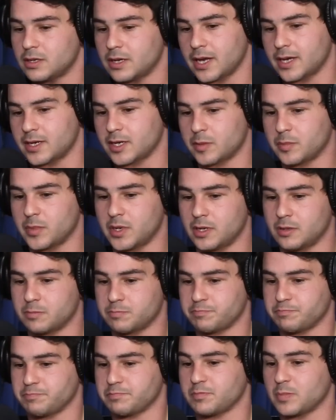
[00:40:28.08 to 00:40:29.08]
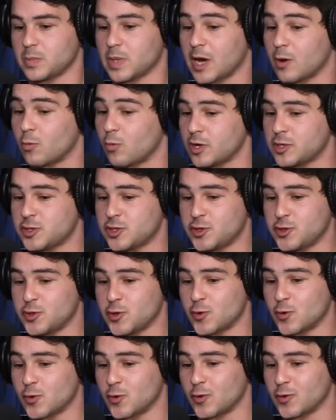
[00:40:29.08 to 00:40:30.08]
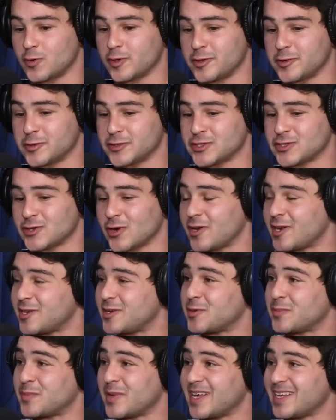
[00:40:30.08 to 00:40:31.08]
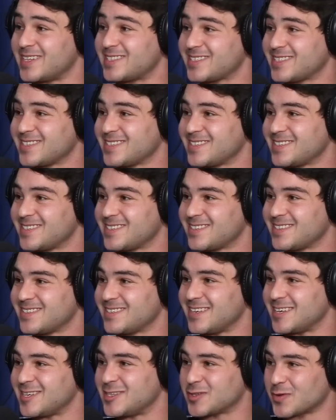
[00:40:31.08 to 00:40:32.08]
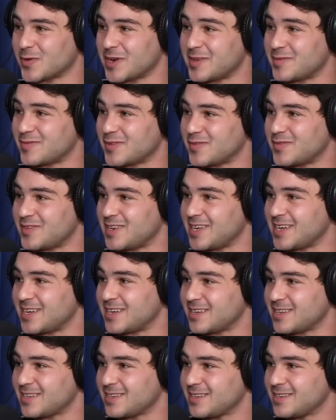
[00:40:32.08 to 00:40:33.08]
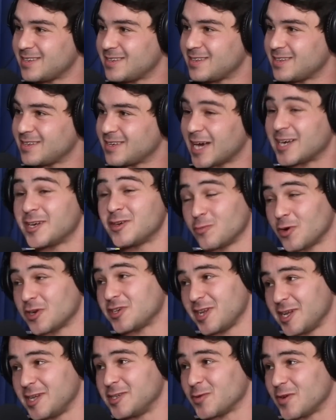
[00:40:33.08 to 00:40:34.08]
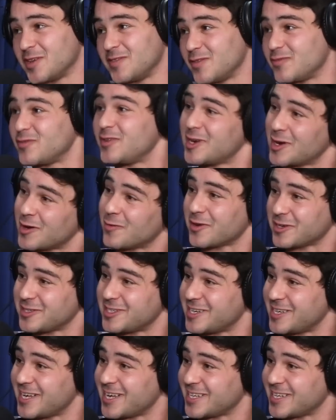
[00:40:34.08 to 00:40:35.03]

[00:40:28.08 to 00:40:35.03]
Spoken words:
And I mean, I watched your SANA debate in 2015. I didn't watch it in 2015. I watched it